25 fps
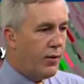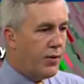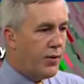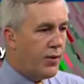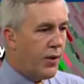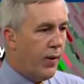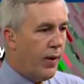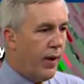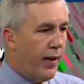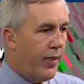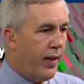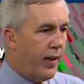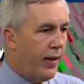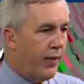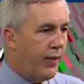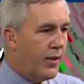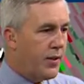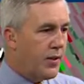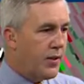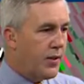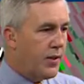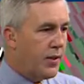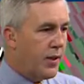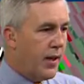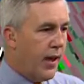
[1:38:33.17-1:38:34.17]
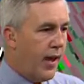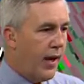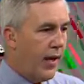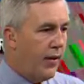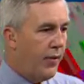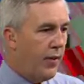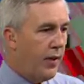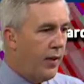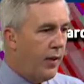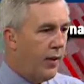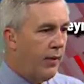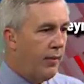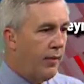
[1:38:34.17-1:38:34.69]
So I think this is kind of
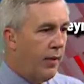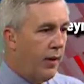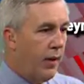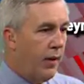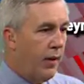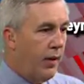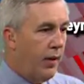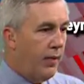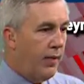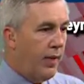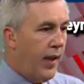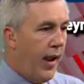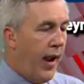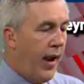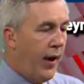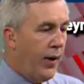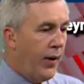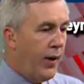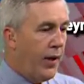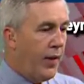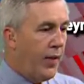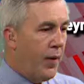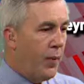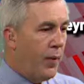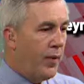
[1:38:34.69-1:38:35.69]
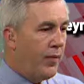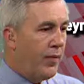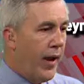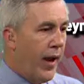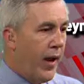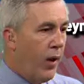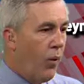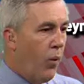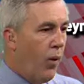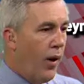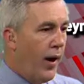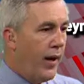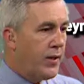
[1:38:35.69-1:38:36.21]
the area that we've got
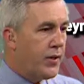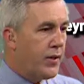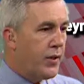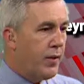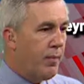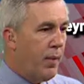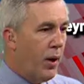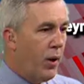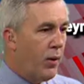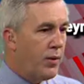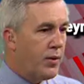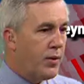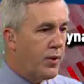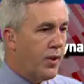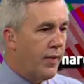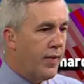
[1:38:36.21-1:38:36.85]
to watch the most.